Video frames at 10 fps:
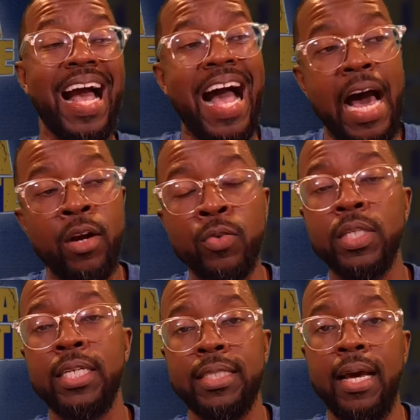I don't
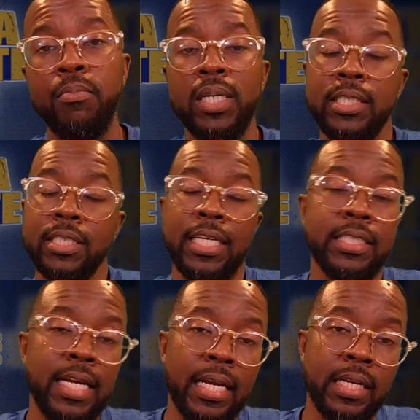think that much, and that's
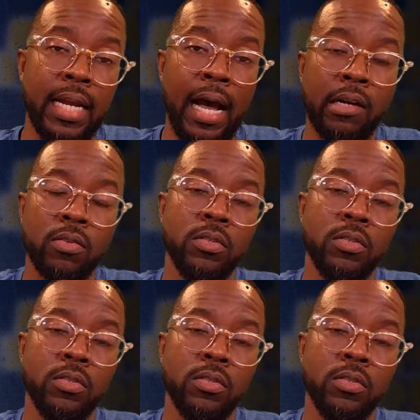not a knock,